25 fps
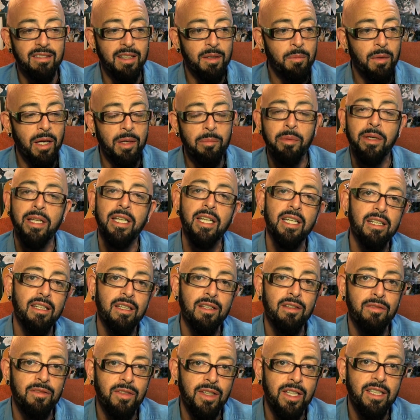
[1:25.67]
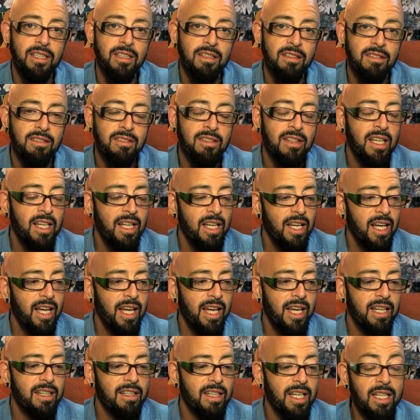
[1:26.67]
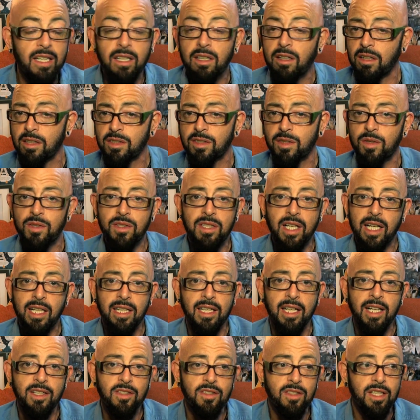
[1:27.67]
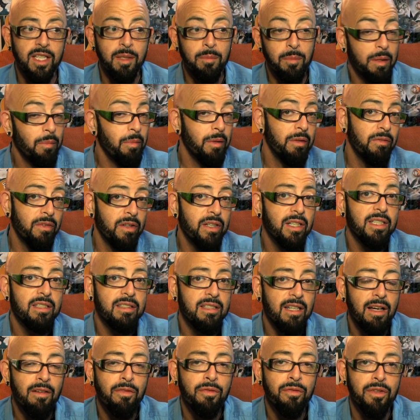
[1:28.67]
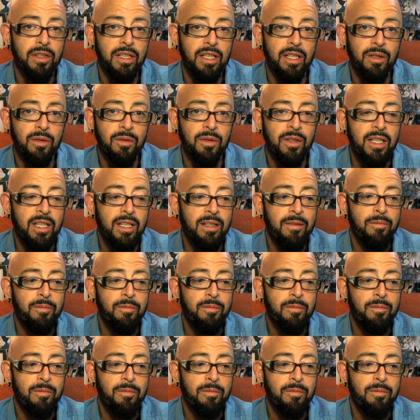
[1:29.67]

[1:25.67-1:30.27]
It might be an inconvenience, and, and it also psychologically may be very tough for you.